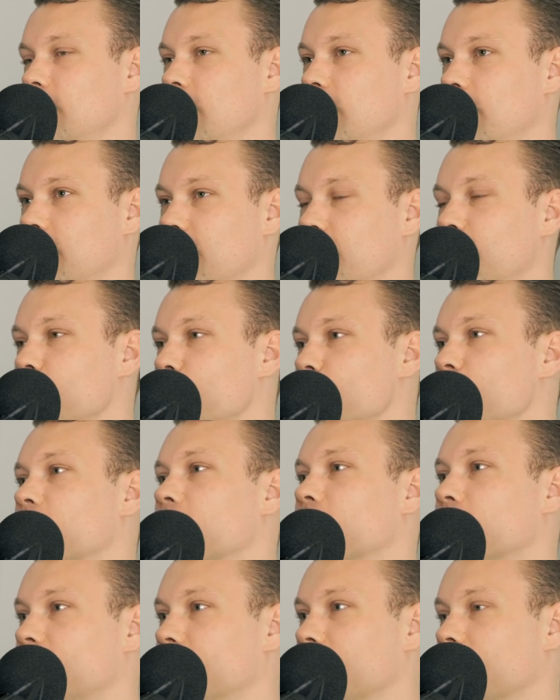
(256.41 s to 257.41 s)
it's a
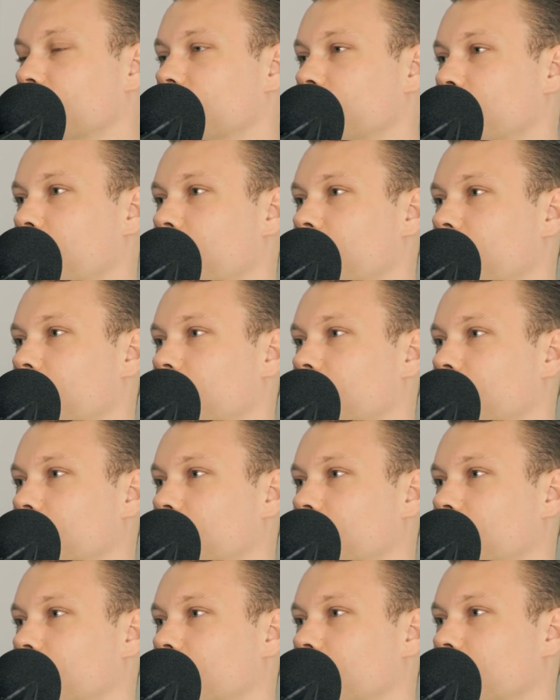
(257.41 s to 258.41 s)
human that does the work,
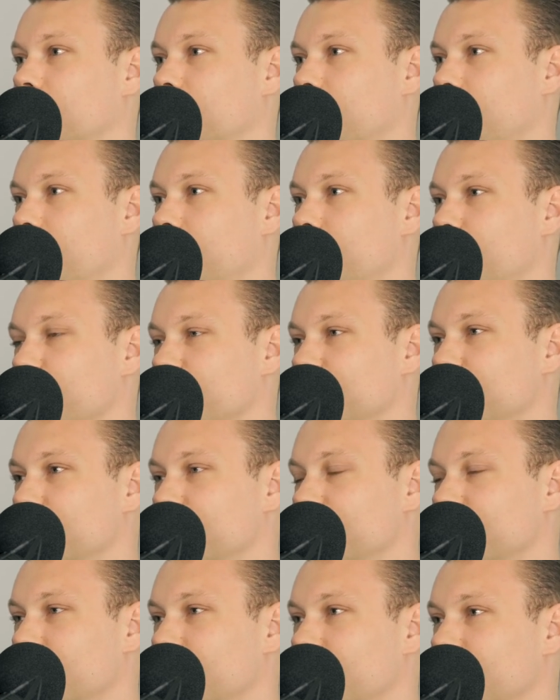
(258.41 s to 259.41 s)
right? Which
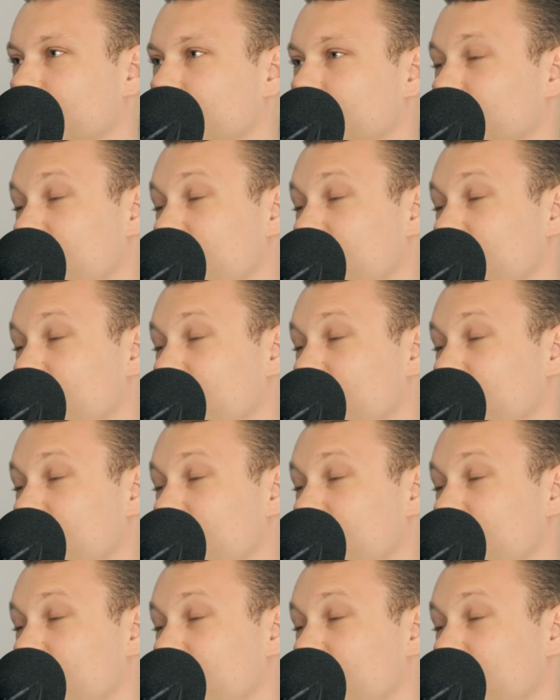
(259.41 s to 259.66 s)
means that it's